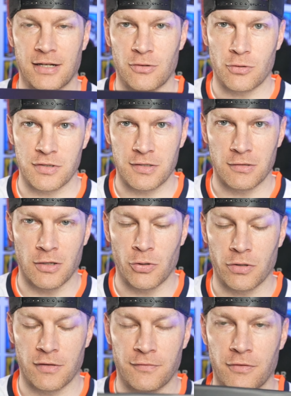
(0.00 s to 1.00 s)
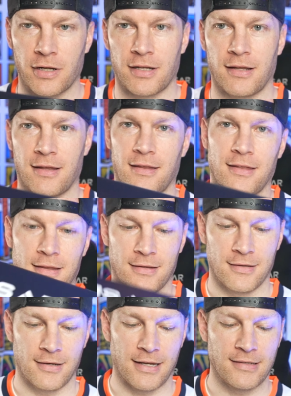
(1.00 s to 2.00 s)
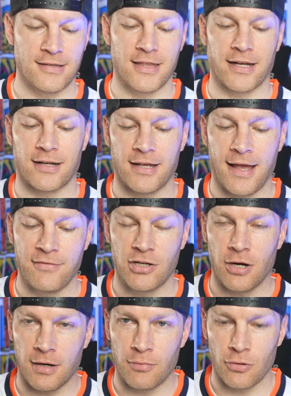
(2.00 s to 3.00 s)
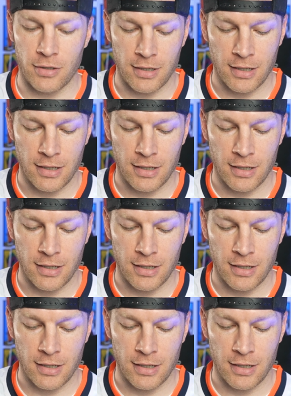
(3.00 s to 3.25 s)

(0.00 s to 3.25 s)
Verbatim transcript: and of course their logo on the front. Nice thick, heavy cardboard,